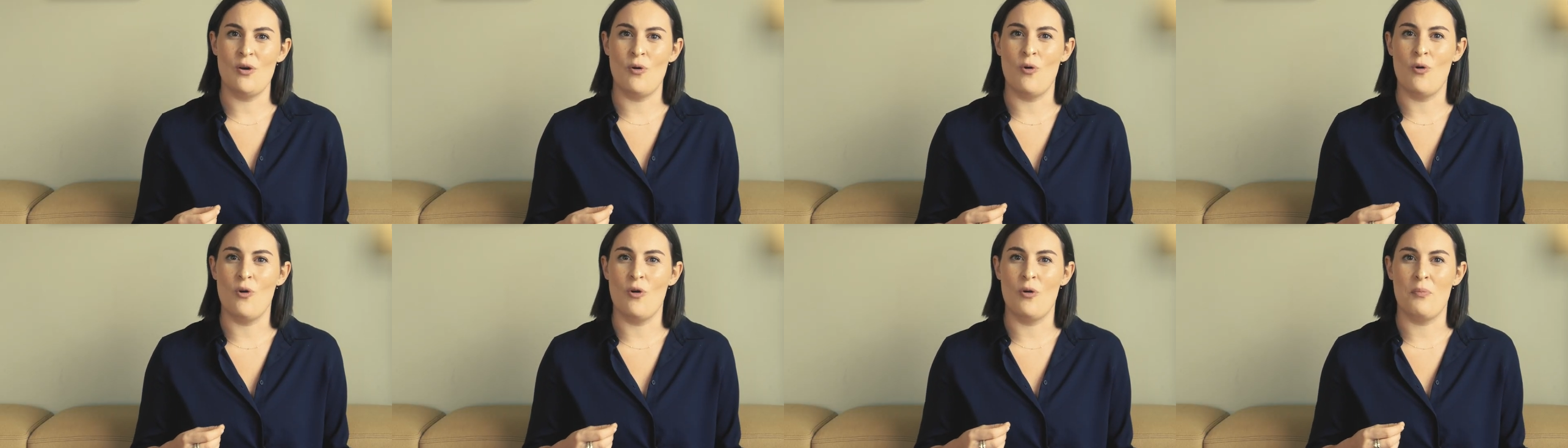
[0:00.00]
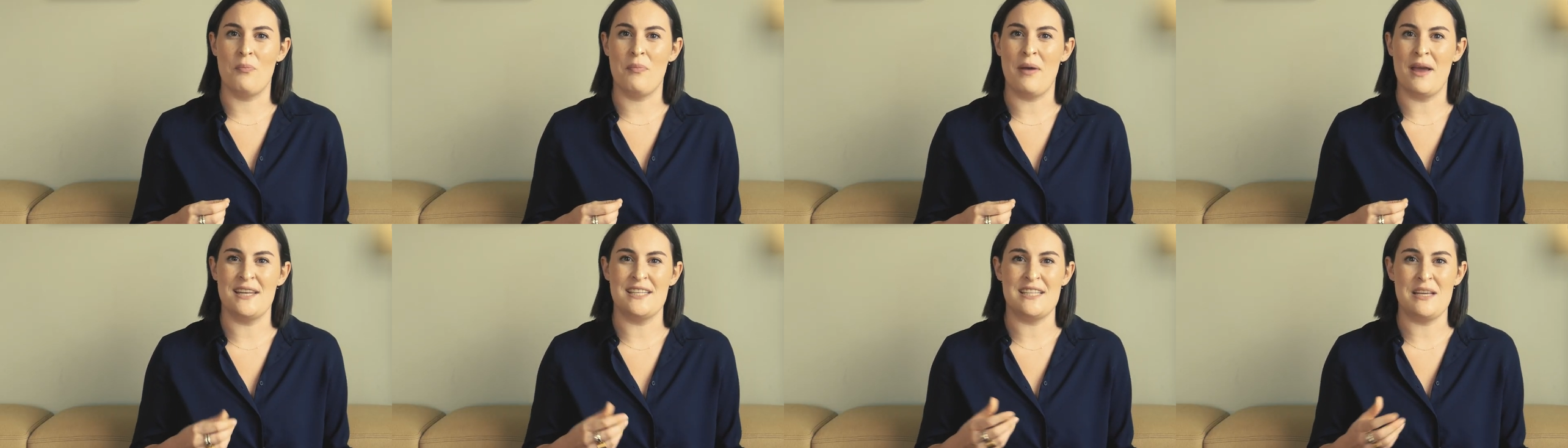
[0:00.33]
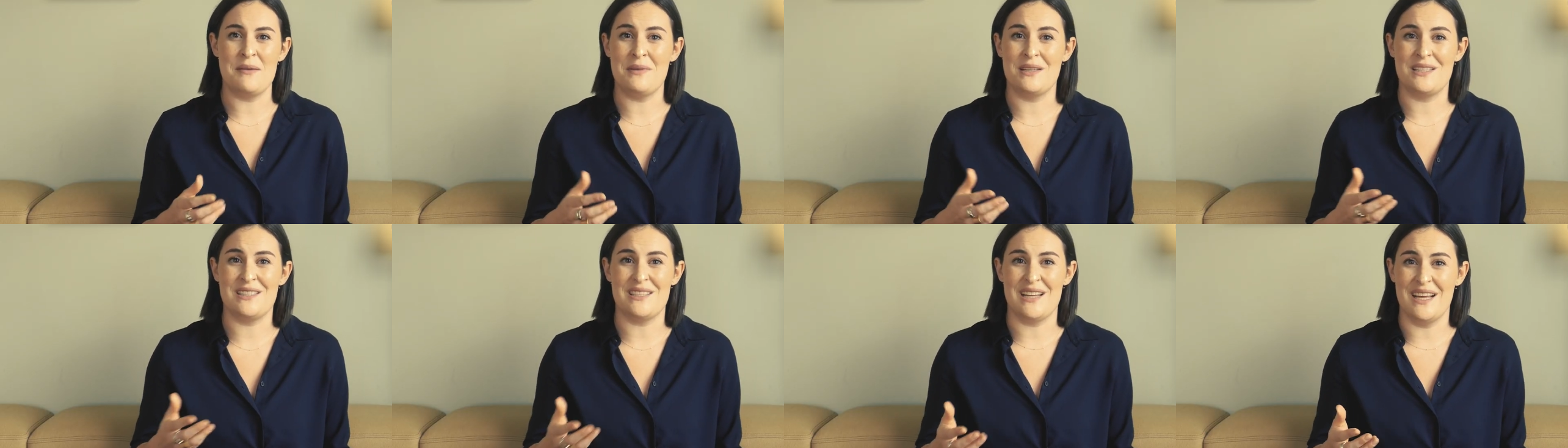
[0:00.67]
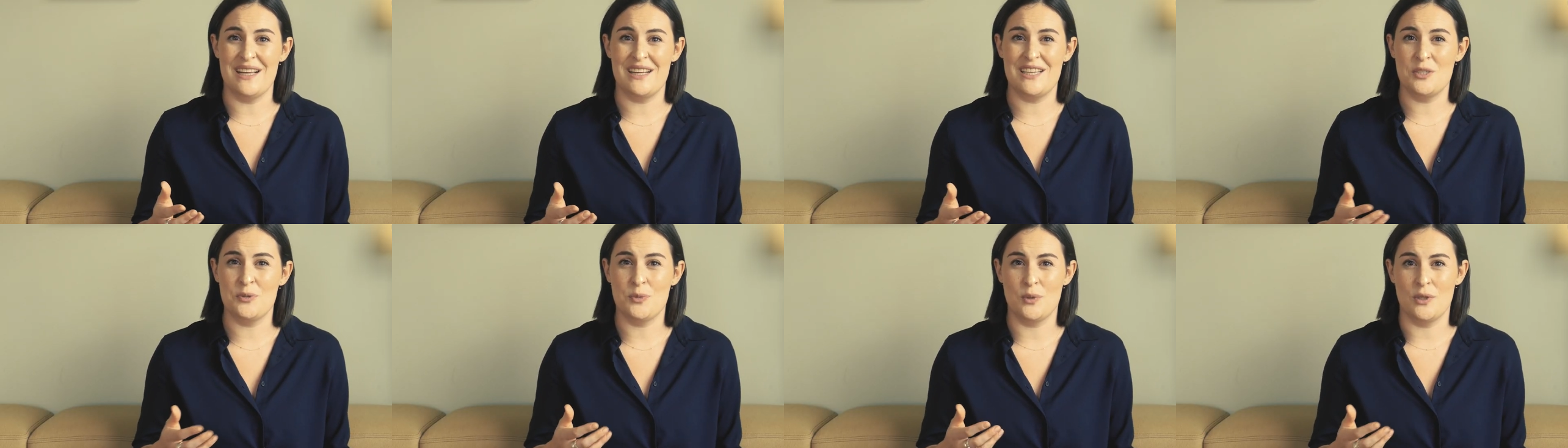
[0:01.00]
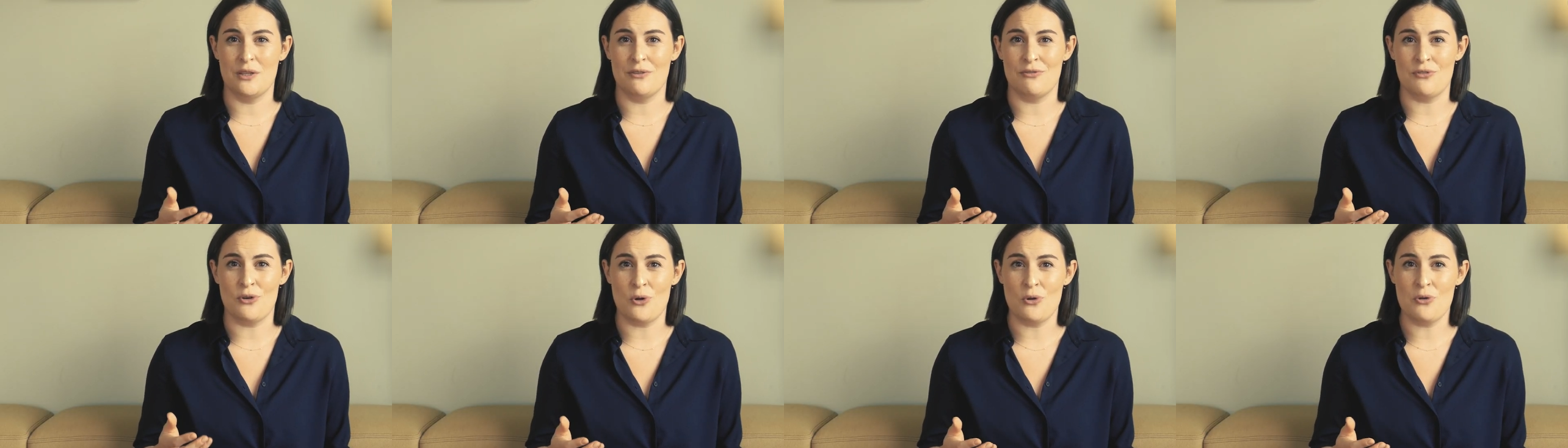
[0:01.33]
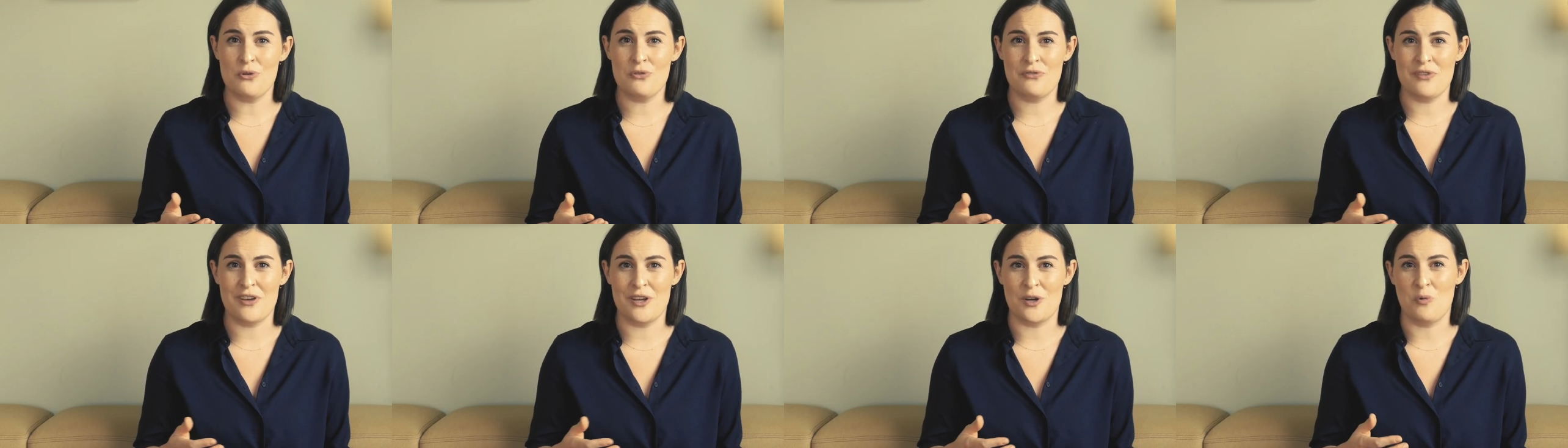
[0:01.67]
or pandemics like it will
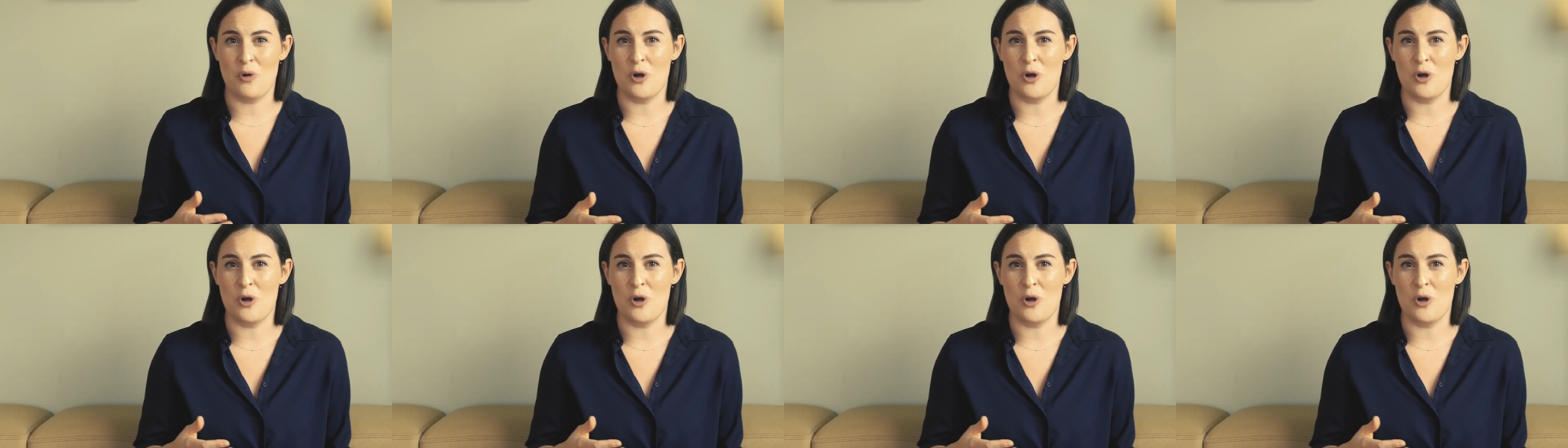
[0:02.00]
evolve and